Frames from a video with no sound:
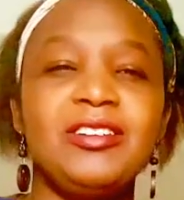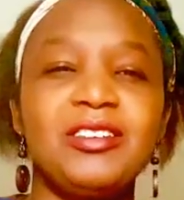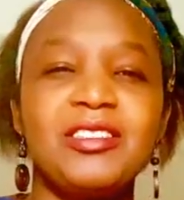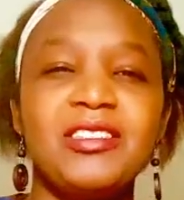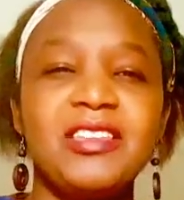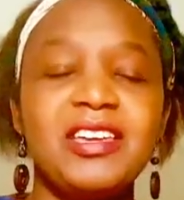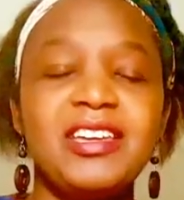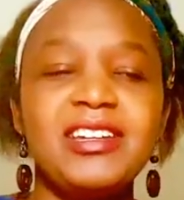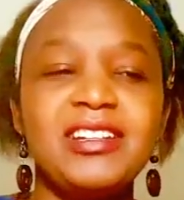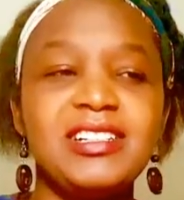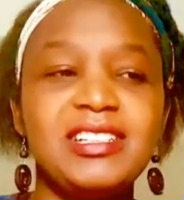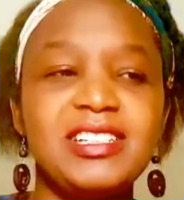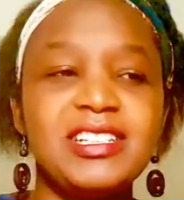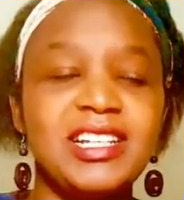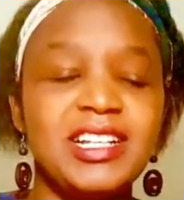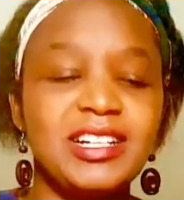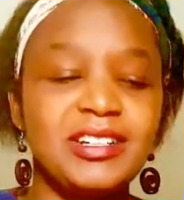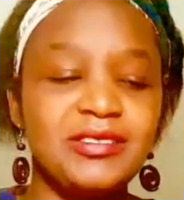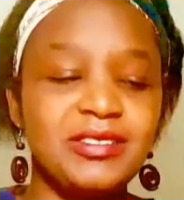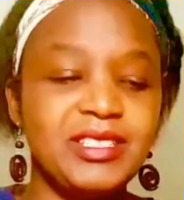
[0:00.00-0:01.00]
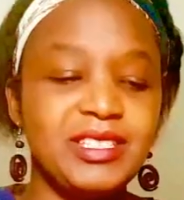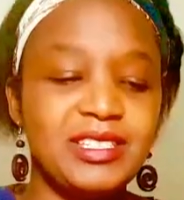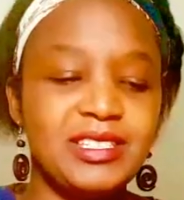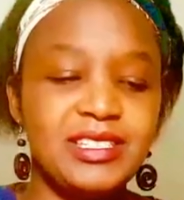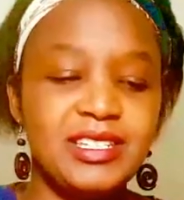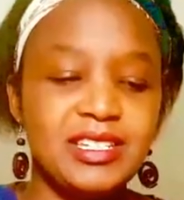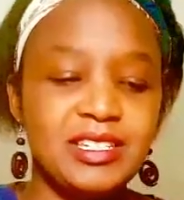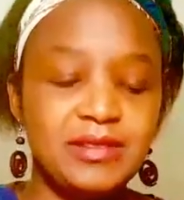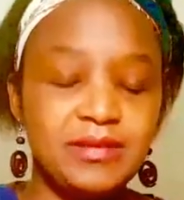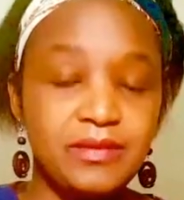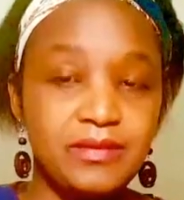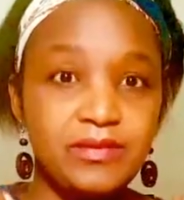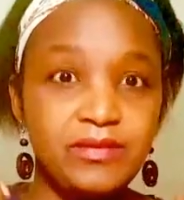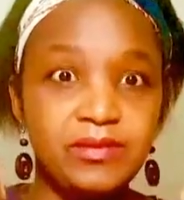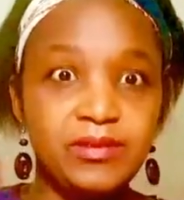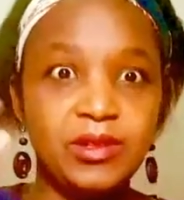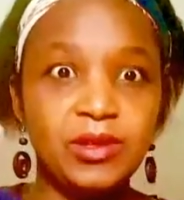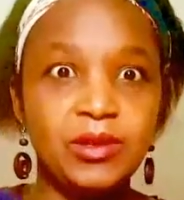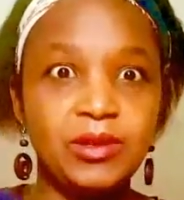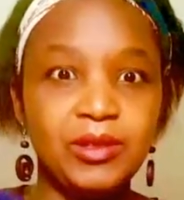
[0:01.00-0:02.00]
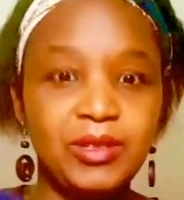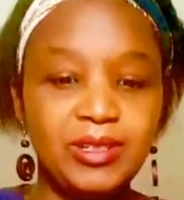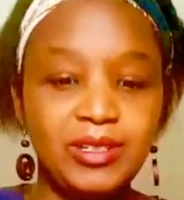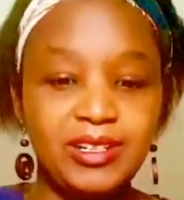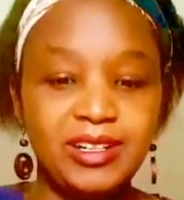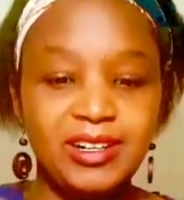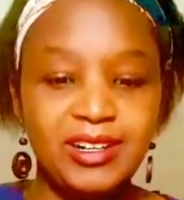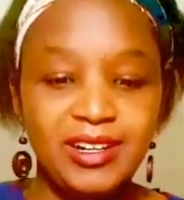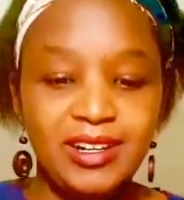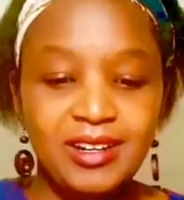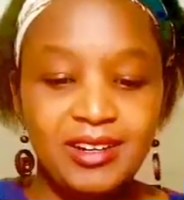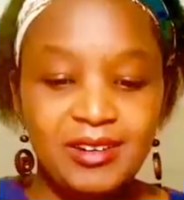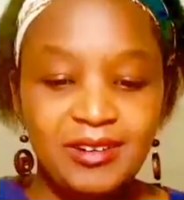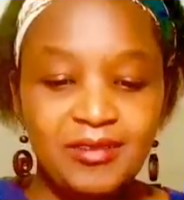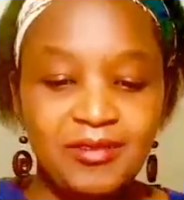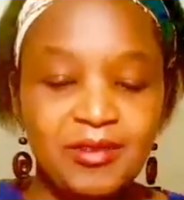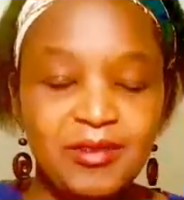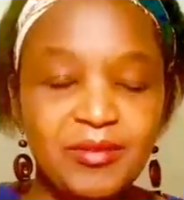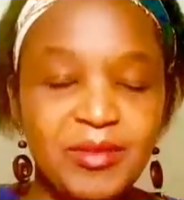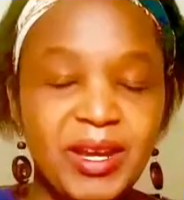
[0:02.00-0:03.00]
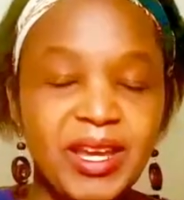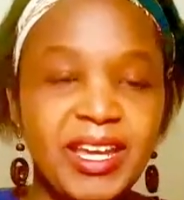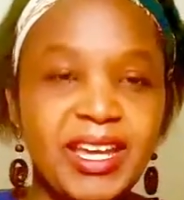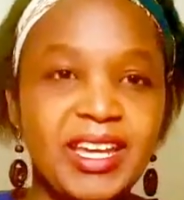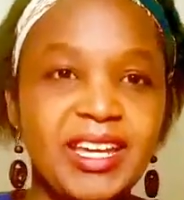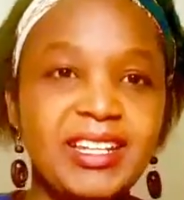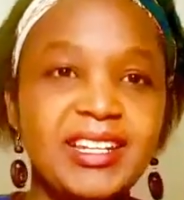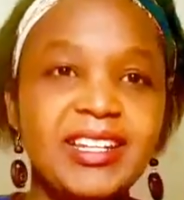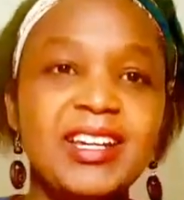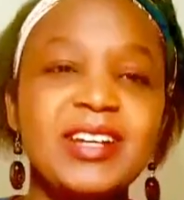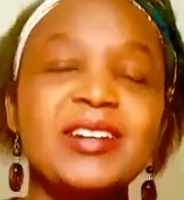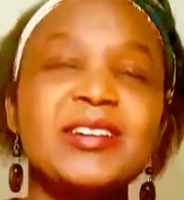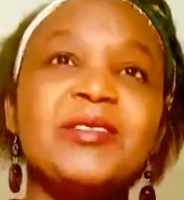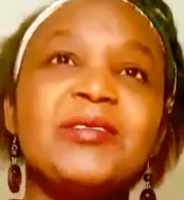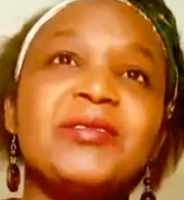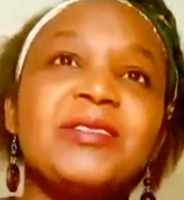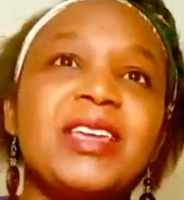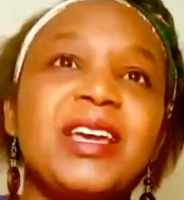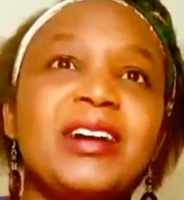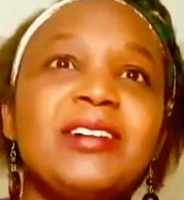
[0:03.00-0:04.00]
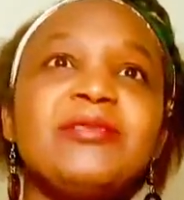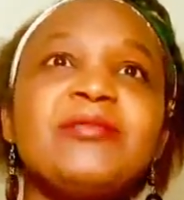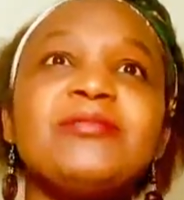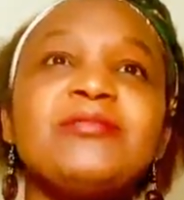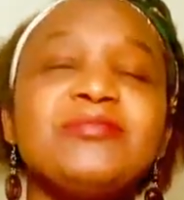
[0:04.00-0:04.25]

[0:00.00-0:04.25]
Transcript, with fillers: god the english language is just slow from my head yeah